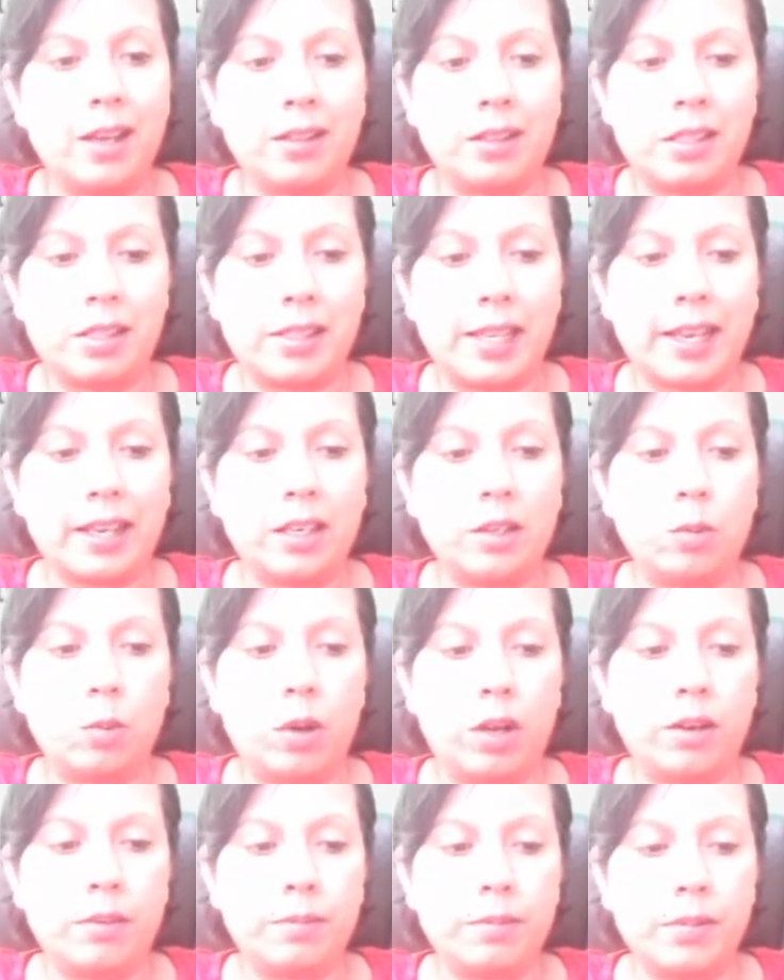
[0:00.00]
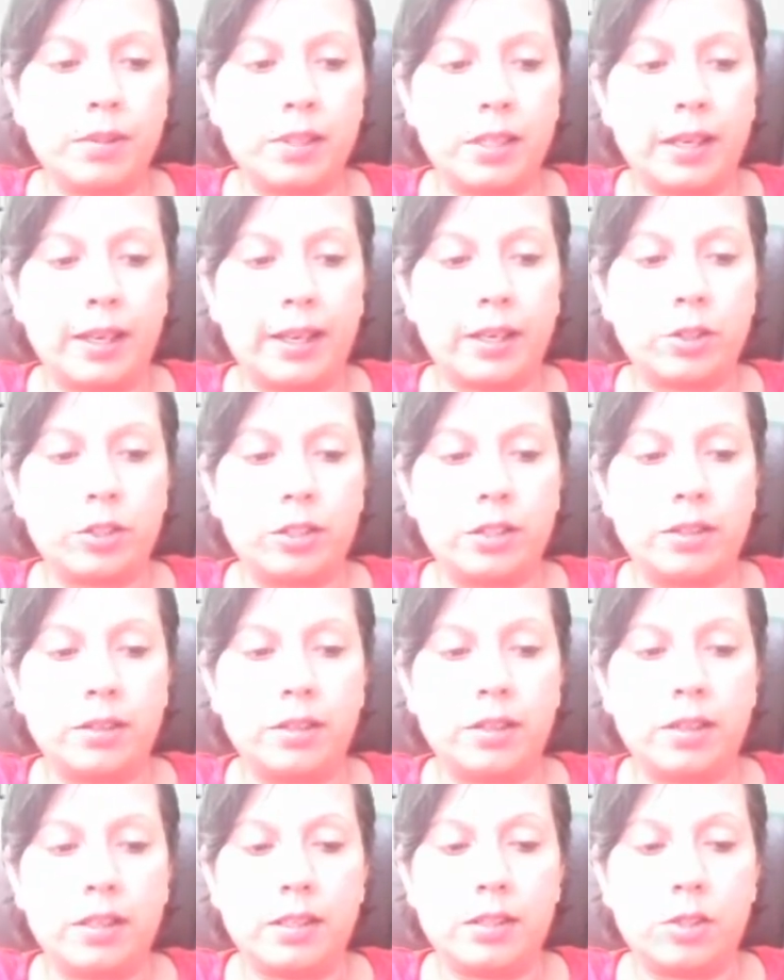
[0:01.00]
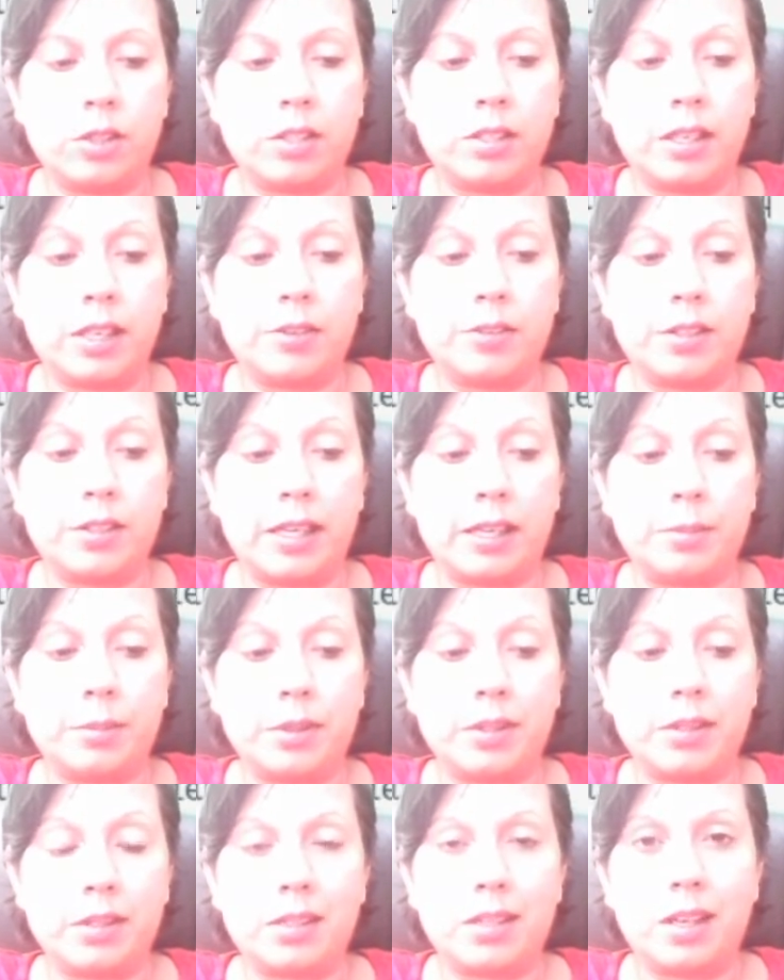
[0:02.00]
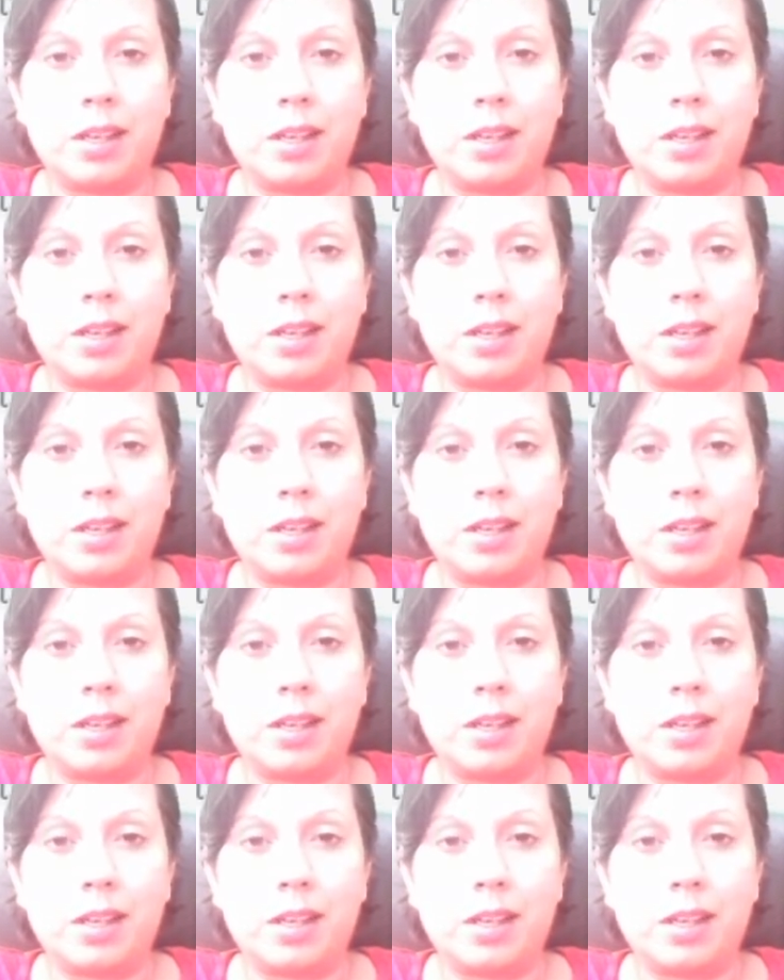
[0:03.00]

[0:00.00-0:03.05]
The second one, selection, is just if statements.